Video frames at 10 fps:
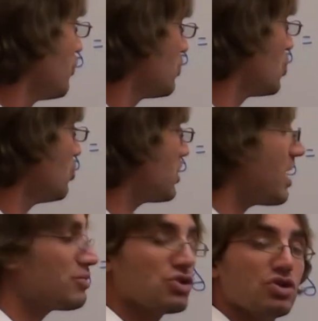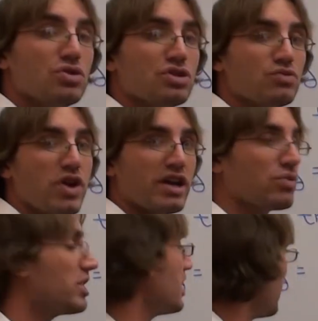2 times 2 subtract
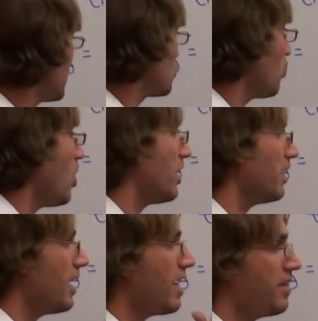3 is 1.